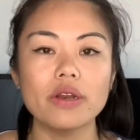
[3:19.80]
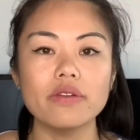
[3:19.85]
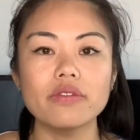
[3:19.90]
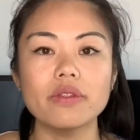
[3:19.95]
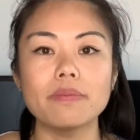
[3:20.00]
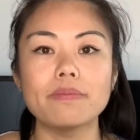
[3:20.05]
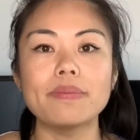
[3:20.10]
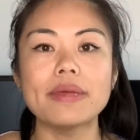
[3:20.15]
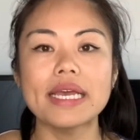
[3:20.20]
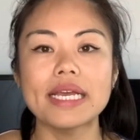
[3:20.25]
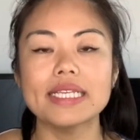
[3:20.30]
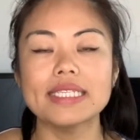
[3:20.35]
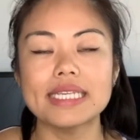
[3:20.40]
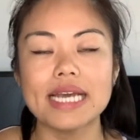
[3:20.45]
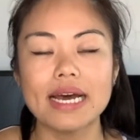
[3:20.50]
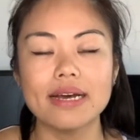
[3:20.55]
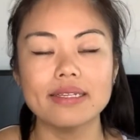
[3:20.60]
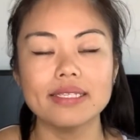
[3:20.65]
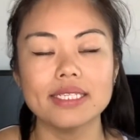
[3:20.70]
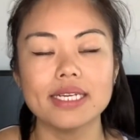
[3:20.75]
of the big
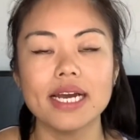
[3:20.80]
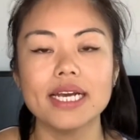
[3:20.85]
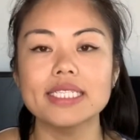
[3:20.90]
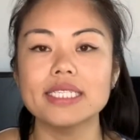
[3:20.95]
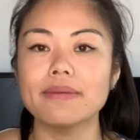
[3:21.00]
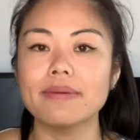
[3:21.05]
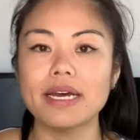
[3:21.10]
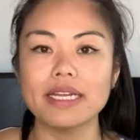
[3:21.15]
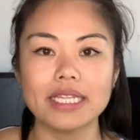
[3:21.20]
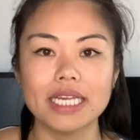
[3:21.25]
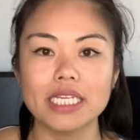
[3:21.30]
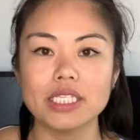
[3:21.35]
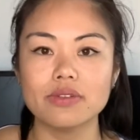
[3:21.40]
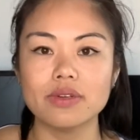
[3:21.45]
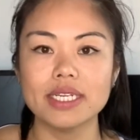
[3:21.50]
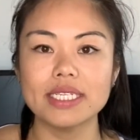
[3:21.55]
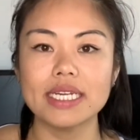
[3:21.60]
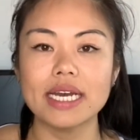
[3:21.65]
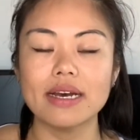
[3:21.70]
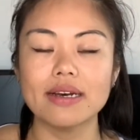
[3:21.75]
downsides about these
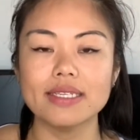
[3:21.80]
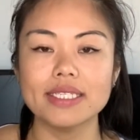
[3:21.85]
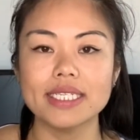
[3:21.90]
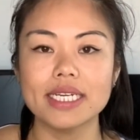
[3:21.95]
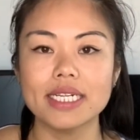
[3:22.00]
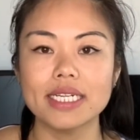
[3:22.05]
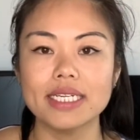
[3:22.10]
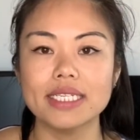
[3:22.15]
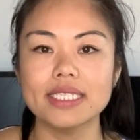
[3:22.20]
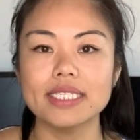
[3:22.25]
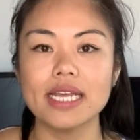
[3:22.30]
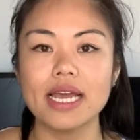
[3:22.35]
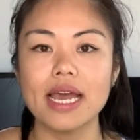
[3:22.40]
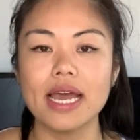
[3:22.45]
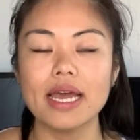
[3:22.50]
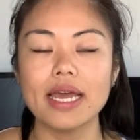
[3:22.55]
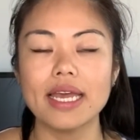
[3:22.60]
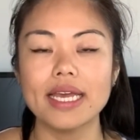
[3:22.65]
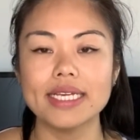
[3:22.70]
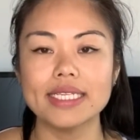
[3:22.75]
retail sellers
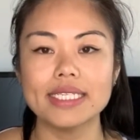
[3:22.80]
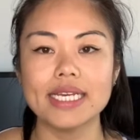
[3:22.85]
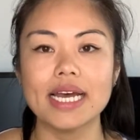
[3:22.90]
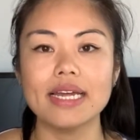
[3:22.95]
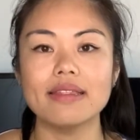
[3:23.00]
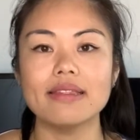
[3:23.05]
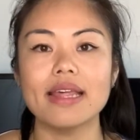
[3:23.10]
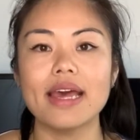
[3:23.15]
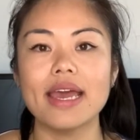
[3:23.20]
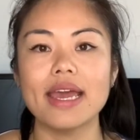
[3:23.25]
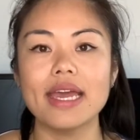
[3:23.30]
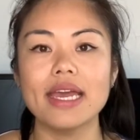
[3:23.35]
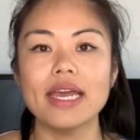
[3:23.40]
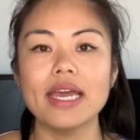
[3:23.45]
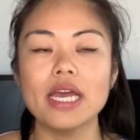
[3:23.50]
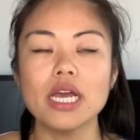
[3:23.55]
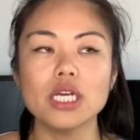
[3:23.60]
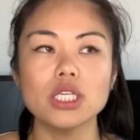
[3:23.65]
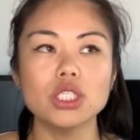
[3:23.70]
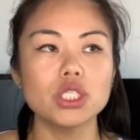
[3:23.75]
is that
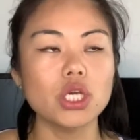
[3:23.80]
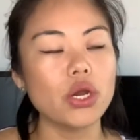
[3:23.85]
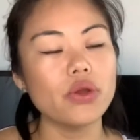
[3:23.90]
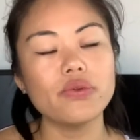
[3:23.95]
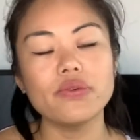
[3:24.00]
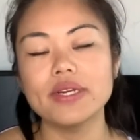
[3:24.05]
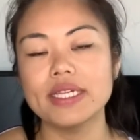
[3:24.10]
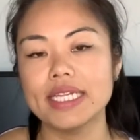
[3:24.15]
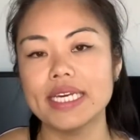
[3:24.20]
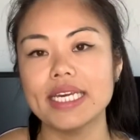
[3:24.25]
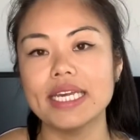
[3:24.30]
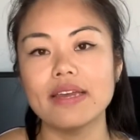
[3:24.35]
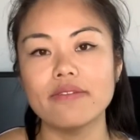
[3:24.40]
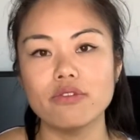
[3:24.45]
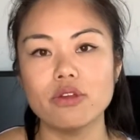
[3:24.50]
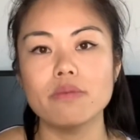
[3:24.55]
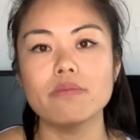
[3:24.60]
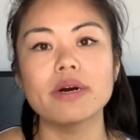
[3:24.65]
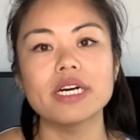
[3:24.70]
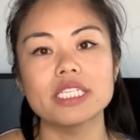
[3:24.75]
they don't really give
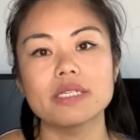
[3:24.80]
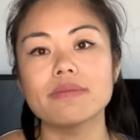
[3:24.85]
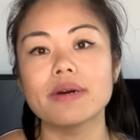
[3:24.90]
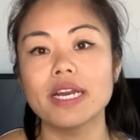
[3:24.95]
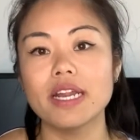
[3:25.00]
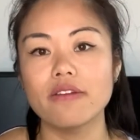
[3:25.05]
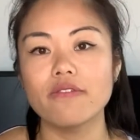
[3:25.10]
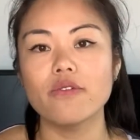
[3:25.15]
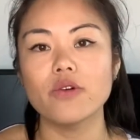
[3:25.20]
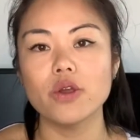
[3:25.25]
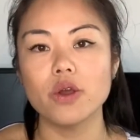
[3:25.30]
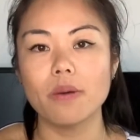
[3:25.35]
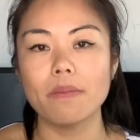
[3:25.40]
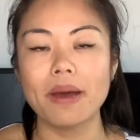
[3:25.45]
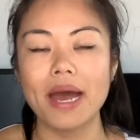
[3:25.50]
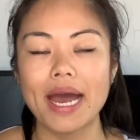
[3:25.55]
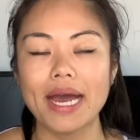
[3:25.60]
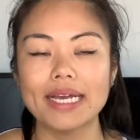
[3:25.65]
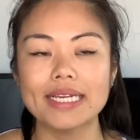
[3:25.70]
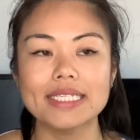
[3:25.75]
you much money for your
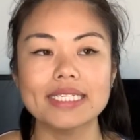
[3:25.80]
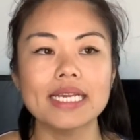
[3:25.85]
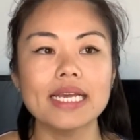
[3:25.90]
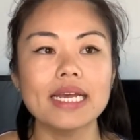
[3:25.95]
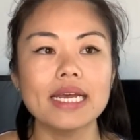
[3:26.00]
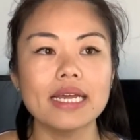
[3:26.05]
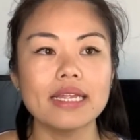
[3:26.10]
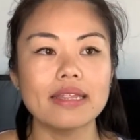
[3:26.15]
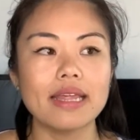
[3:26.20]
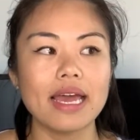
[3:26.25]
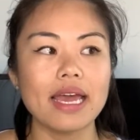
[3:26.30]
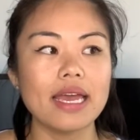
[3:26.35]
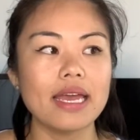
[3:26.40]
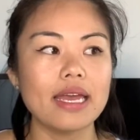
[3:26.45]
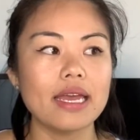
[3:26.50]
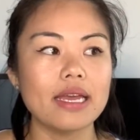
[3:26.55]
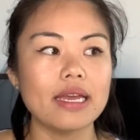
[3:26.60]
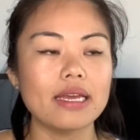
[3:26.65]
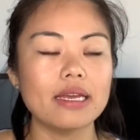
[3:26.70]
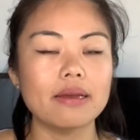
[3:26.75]
bags.
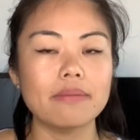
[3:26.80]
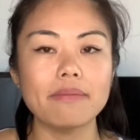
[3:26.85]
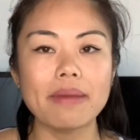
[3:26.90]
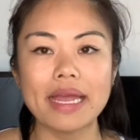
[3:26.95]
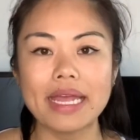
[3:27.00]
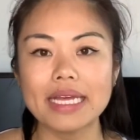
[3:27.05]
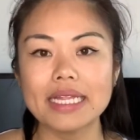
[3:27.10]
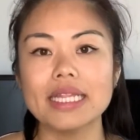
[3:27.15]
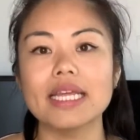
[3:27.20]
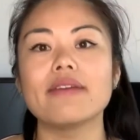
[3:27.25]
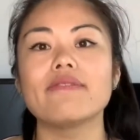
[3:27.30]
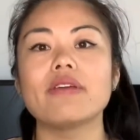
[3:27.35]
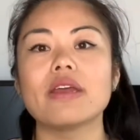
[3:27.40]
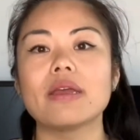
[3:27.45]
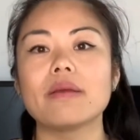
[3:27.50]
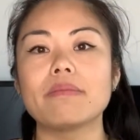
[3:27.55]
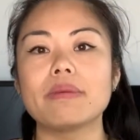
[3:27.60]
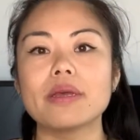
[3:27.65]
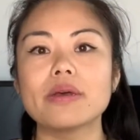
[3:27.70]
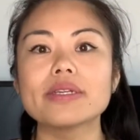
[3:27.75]
They make a
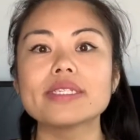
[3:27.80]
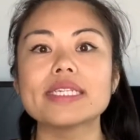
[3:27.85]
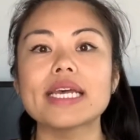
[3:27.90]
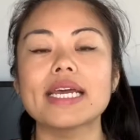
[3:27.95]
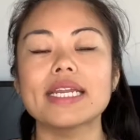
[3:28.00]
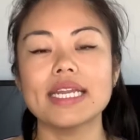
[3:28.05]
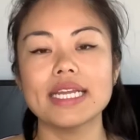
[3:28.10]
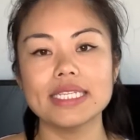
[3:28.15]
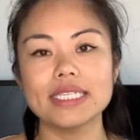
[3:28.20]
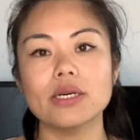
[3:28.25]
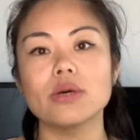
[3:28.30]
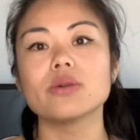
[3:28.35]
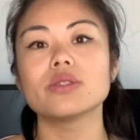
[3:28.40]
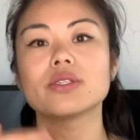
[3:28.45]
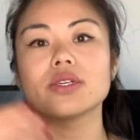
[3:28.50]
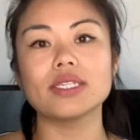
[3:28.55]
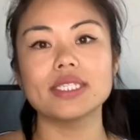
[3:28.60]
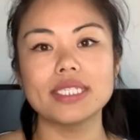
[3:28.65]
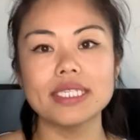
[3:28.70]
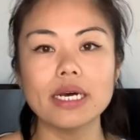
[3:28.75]
living because they need to
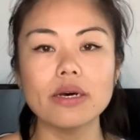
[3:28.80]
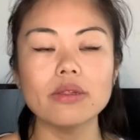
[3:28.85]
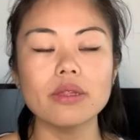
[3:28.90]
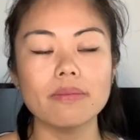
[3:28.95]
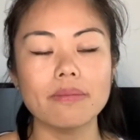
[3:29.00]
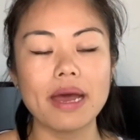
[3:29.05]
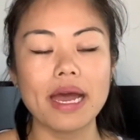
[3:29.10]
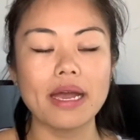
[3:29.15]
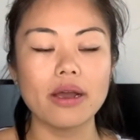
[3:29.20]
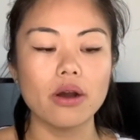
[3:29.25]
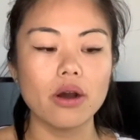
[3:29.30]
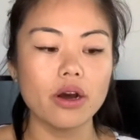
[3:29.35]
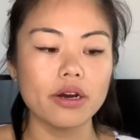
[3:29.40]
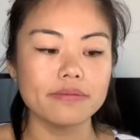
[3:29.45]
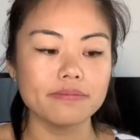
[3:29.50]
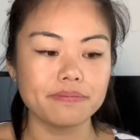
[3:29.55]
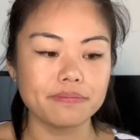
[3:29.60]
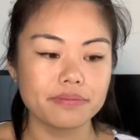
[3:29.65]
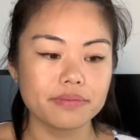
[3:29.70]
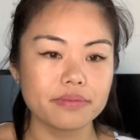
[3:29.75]
also sell the bag
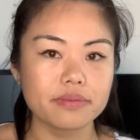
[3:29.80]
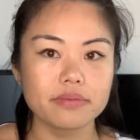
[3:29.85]
on.